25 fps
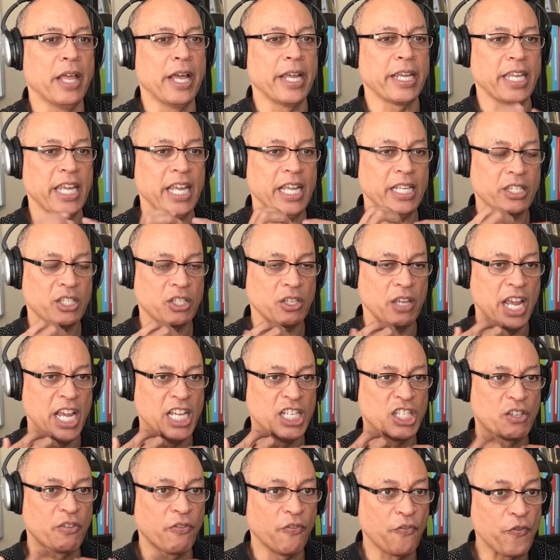that like
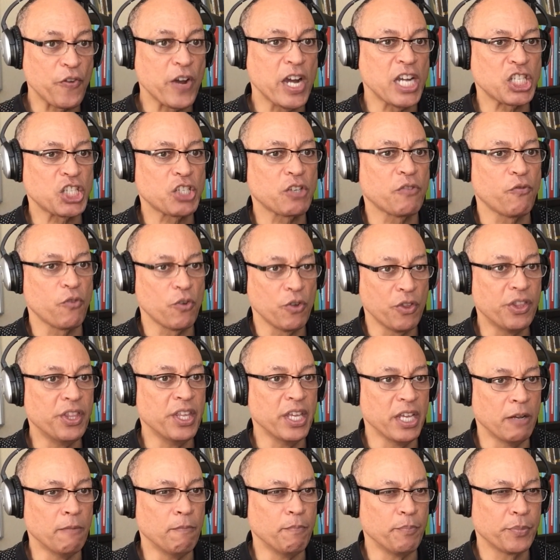it's fresh
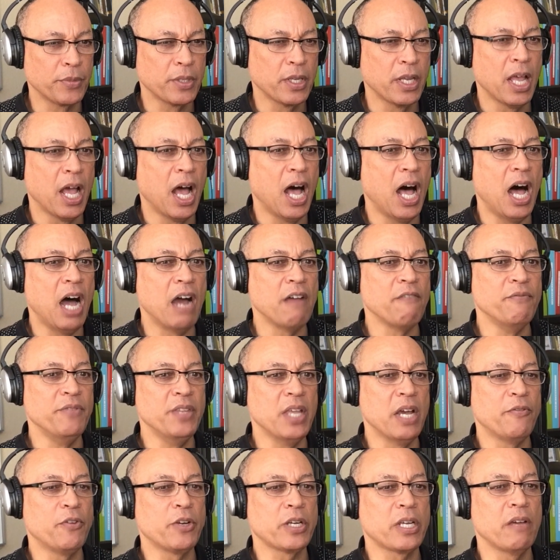for them.
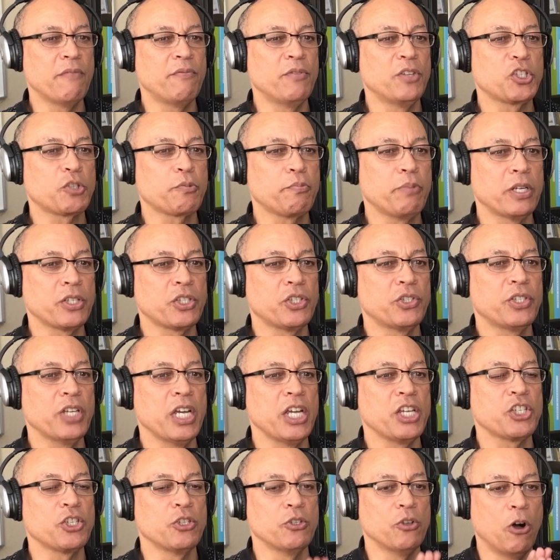I've never given this
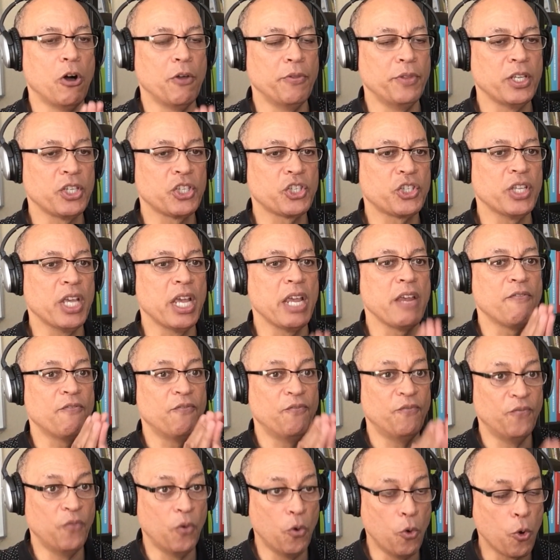presentation on this
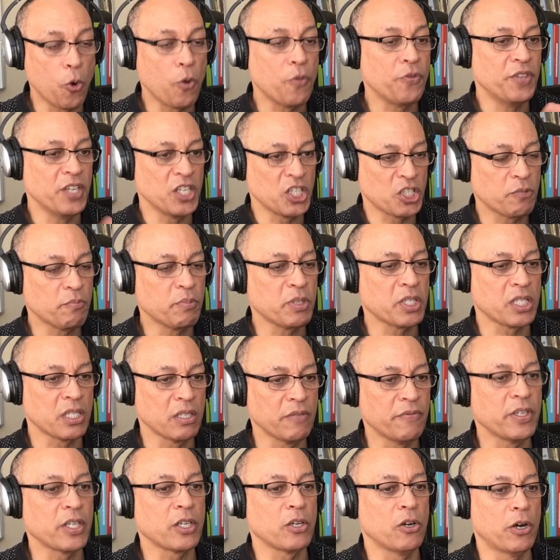day for this
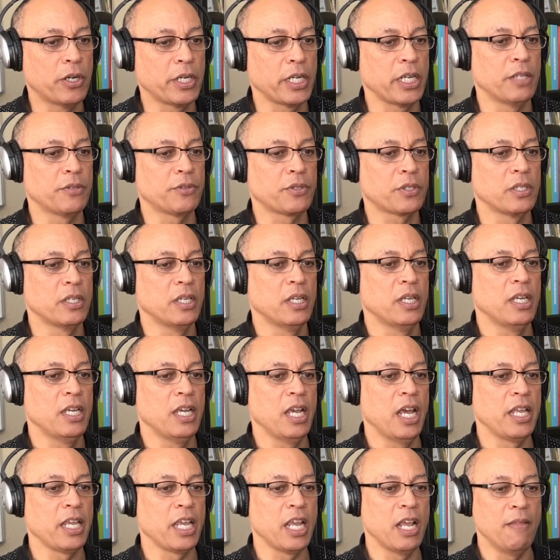specific audience.
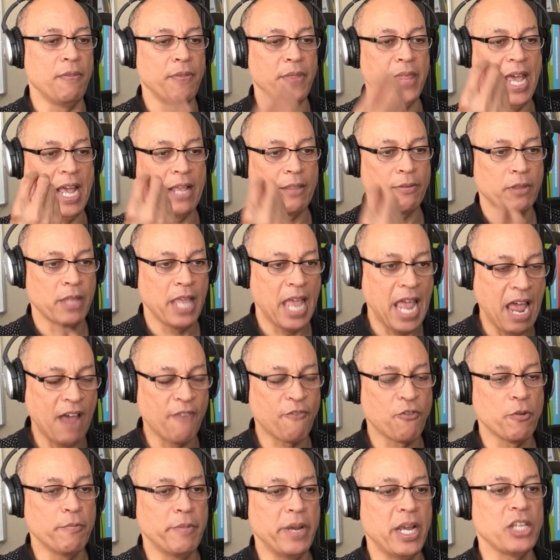And again, that
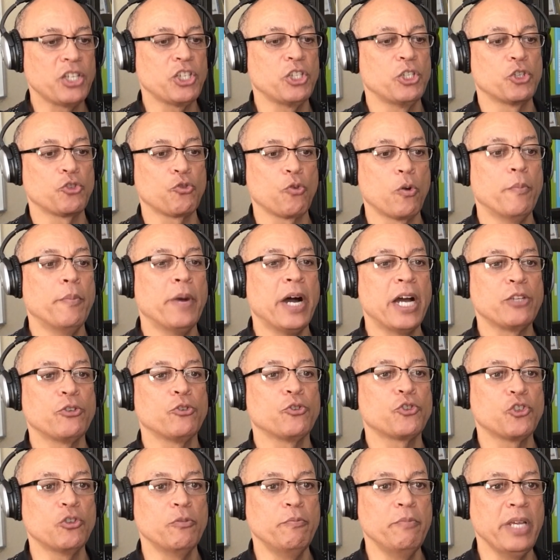affirmation is a
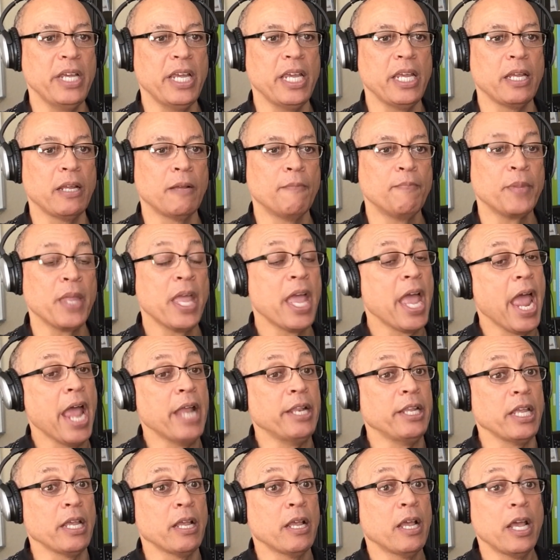reminder to me.
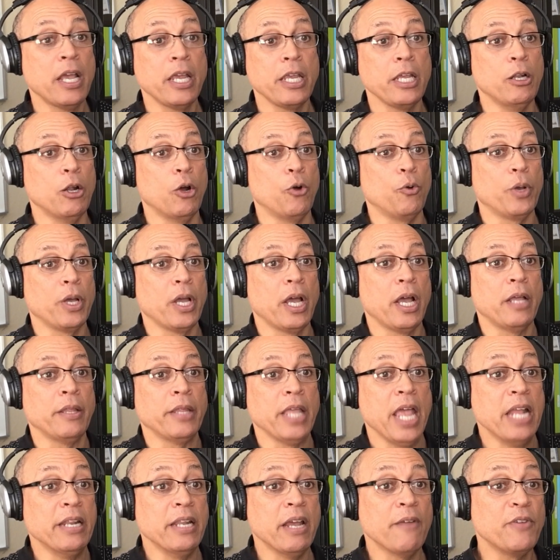And,
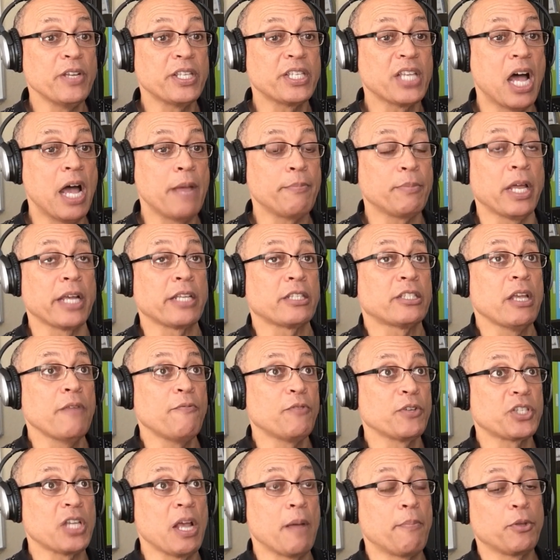and every time, like say,
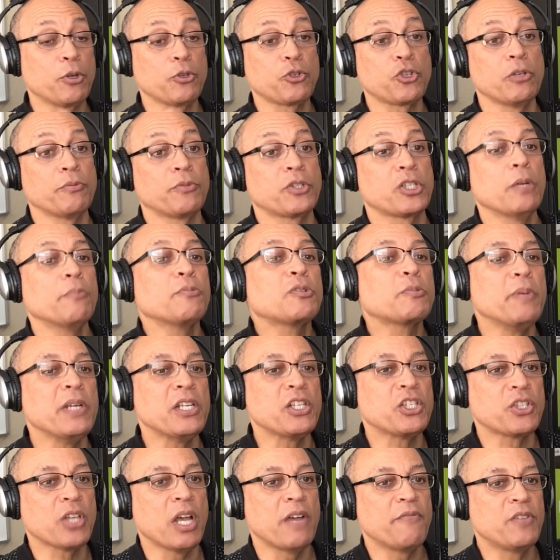for example, there's some
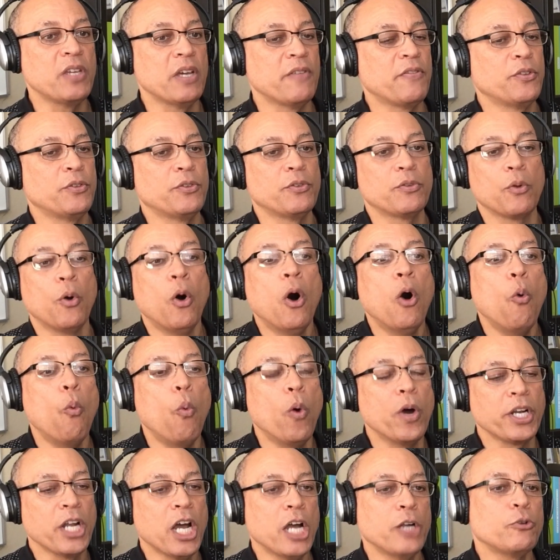speeches I've given
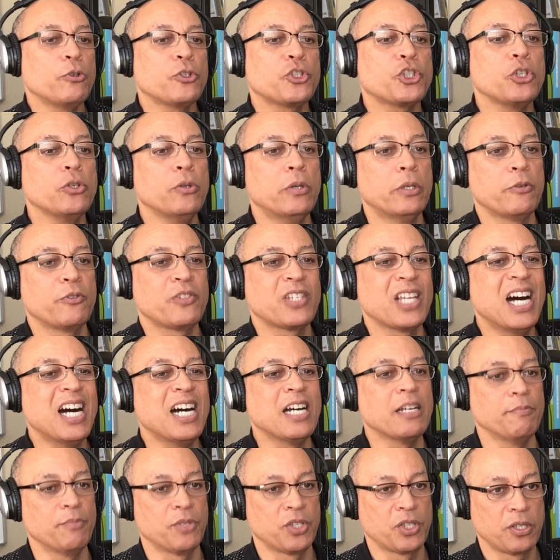100, 200
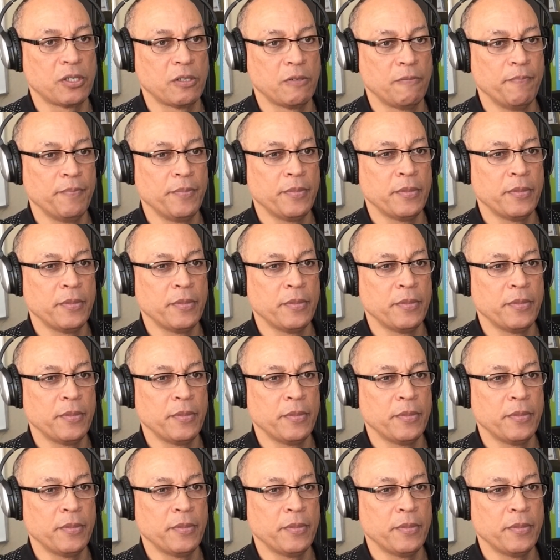times,